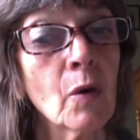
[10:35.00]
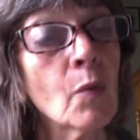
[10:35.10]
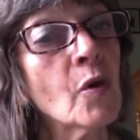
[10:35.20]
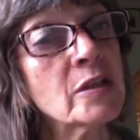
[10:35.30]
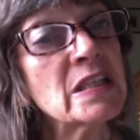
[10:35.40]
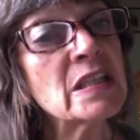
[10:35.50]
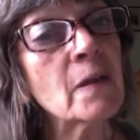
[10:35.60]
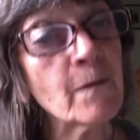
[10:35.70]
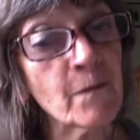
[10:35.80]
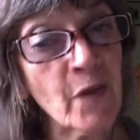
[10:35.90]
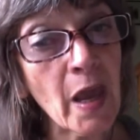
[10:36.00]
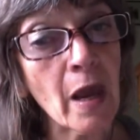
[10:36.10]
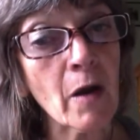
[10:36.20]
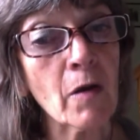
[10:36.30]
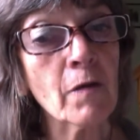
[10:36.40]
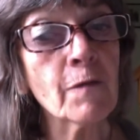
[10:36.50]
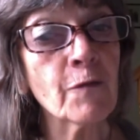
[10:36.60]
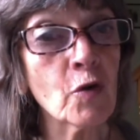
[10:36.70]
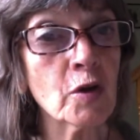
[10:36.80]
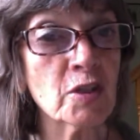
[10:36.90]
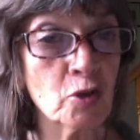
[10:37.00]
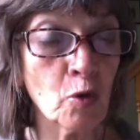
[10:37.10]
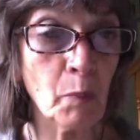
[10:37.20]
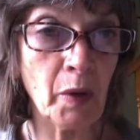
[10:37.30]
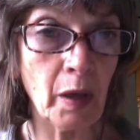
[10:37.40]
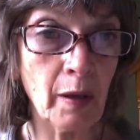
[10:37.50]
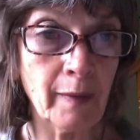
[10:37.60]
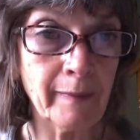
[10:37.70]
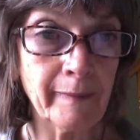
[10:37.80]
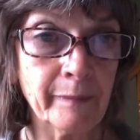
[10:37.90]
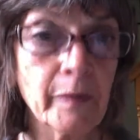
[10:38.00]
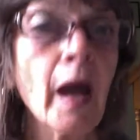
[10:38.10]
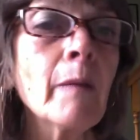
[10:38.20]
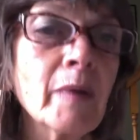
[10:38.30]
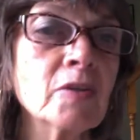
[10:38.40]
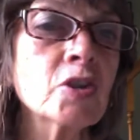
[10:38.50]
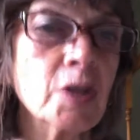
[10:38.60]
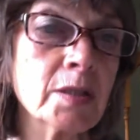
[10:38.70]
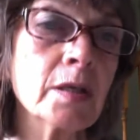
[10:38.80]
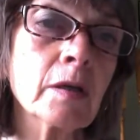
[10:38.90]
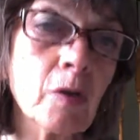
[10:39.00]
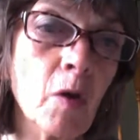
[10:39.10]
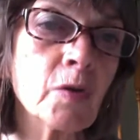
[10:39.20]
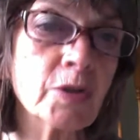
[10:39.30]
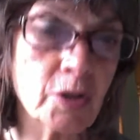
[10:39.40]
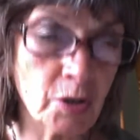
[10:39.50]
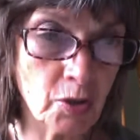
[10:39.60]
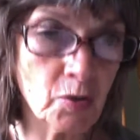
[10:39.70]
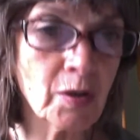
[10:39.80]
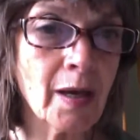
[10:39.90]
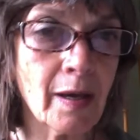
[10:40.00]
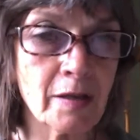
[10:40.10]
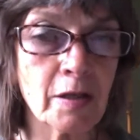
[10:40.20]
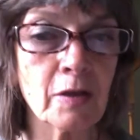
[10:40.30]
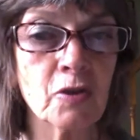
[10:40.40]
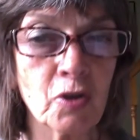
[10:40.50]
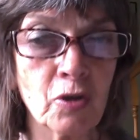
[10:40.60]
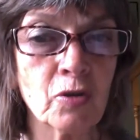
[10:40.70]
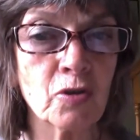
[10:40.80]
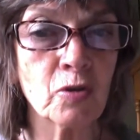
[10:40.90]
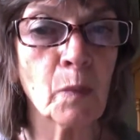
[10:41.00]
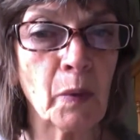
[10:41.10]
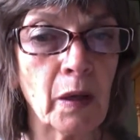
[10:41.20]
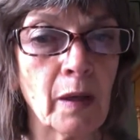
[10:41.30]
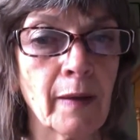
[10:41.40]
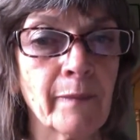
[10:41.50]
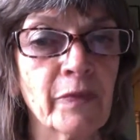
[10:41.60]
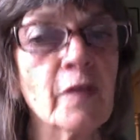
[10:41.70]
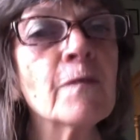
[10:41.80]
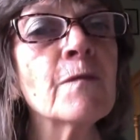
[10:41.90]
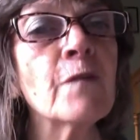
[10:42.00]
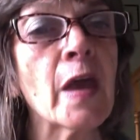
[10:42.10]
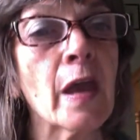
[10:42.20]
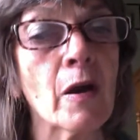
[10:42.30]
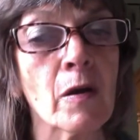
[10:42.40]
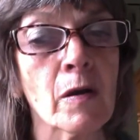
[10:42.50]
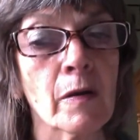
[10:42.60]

What is the fare for Kasupi? How much does it cost to get to Kasupi? The fare.